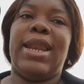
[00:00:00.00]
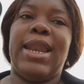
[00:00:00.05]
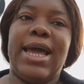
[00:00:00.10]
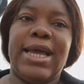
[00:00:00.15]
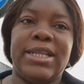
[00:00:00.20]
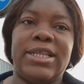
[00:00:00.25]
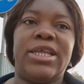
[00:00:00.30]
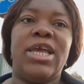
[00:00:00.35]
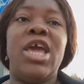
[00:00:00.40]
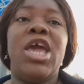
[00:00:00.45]

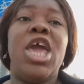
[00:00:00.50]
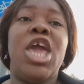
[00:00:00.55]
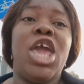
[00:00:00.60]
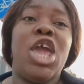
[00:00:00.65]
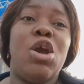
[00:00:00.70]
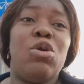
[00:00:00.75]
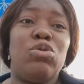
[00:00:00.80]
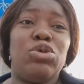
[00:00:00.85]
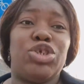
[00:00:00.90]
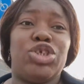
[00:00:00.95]
land.
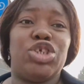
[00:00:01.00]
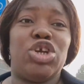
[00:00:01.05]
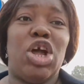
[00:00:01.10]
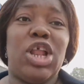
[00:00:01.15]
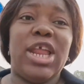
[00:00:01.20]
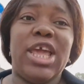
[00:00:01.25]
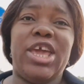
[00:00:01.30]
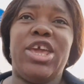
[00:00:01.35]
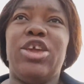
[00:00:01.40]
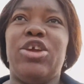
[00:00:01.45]
He will
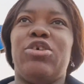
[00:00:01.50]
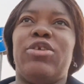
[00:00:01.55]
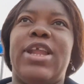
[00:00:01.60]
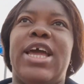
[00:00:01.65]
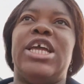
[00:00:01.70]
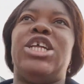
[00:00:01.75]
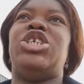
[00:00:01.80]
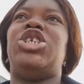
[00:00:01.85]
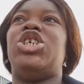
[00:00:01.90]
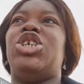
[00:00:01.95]
surely heal
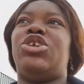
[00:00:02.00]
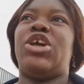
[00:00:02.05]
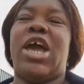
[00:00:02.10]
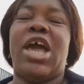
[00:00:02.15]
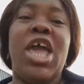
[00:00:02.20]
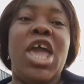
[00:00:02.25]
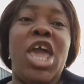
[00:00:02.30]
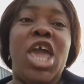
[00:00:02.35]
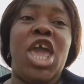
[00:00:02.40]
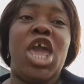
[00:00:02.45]
Nigeria.
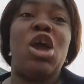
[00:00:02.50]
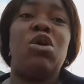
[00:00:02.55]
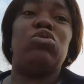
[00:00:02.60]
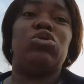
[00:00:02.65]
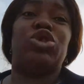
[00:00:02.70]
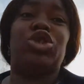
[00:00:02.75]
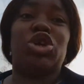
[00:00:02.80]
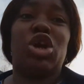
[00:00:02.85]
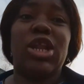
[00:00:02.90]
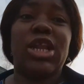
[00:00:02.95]
He
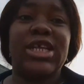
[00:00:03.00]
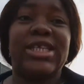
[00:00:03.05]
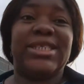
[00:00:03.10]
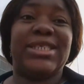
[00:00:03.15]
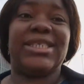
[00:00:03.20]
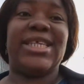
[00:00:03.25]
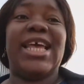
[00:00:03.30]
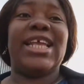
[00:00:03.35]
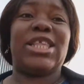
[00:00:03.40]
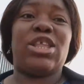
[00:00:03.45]
will surely
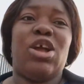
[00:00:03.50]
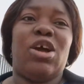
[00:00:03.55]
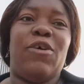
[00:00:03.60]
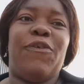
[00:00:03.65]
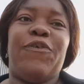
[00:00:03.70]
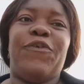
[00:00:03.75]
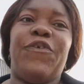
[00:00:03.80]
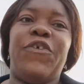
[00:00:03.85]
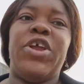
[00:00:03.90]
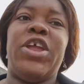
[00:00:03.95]
set
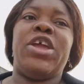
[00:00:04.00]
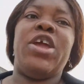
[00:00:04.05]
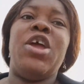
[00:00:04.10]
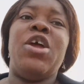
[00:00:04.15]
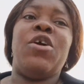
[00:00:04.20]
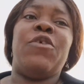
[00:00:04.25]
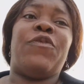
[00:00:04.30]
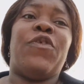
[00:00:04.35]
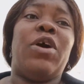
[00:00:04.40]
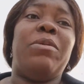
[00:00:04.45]
us free
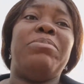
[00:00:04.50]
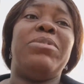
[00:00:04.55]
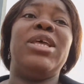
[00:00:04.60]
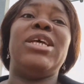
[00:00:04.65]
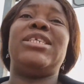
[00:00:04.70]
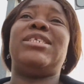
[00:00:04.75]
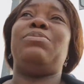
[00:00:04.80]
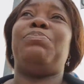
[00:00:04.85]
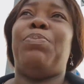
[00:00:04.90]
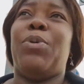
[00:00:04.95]
from
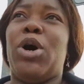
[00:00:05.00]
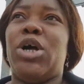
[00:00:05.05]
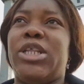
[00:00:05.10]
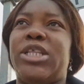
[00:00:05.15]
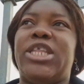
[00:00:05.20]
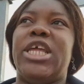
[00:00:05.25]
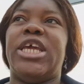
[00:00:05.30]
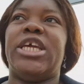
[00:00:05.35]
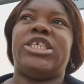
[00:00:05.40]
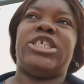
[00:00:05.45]
this
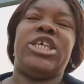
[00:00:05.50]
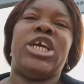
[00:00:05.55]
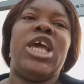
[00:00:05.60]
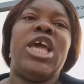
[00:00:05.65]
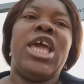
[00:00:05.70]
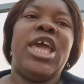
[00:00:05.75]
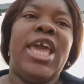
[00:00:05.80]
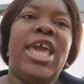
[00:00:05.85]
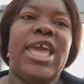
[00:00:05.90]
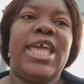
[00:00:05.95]
bondage
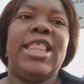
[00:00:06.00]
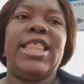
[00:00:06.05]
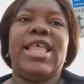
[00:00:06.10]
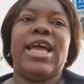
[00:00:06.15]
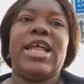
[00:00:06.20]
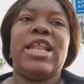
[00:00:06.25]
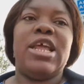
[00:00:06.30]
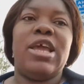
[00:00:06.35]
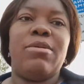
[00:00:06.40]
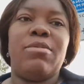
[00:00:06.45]
in
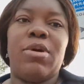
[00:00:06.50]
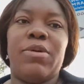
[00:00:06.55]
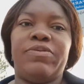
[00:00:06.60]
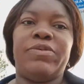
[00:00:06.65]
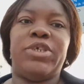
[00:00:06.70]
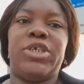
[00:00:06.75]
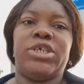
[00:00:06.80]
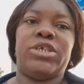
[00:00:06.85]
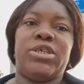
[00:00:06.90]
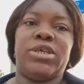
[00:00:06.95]
the name
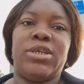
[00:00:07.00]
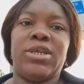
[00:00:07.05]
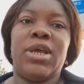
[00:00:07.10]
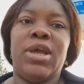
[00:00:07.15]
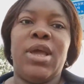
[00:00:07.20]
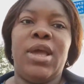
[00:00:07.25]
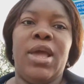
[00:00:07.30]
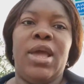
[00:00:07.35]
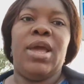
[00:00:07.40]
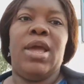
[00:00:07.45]
of Jesus.
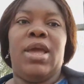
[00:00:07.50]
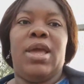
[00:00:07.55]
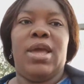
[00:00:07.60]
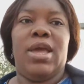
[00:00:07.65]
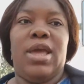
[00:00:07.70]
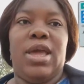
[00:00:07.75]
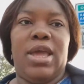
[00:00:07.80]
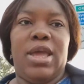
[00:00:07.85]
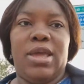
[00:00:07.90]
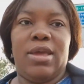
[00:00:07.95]

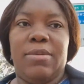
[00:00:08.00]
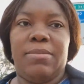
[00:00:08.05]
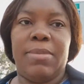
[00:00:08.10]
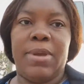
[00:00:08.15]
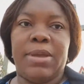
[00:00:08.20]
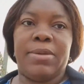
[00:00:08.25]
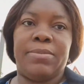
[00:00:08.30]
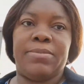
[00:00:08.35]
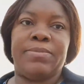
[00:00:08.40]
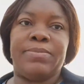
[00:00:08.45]

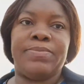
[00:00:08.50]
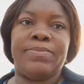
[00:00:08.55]
Amen.